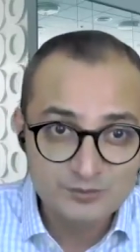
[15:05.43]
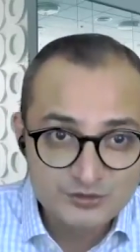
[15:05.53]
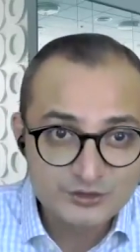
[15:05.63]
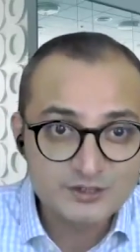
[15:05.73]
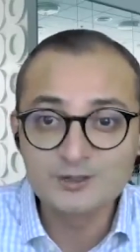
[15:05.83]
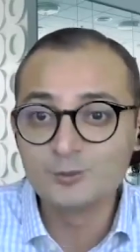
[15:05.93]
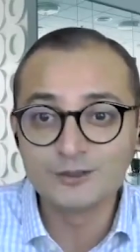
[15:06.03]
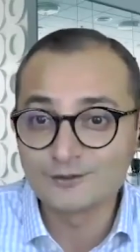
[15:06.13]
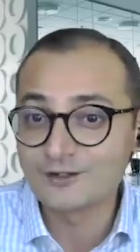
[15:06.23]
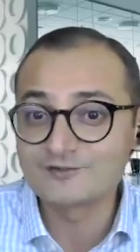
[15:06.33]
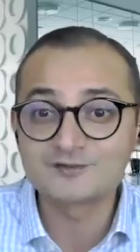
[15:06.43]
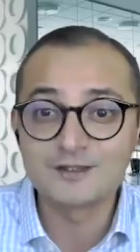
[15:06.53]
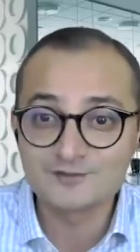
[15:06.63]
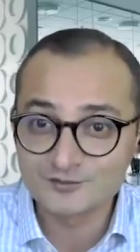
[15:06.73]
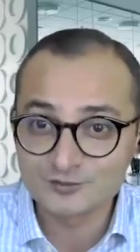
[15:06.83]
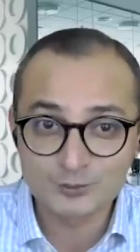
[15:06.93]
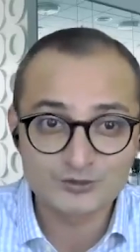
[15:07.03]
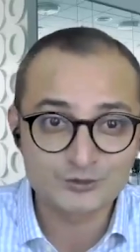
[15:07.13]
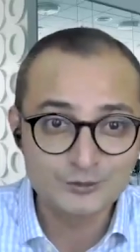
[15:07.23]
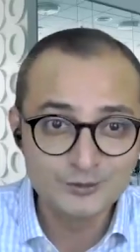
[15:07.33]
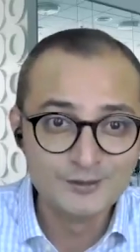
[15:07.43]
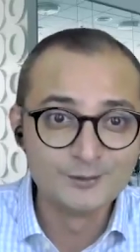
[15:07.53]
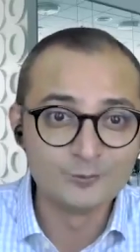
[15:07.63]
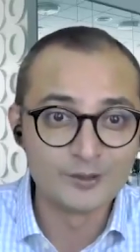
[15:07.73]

immediately will address that situation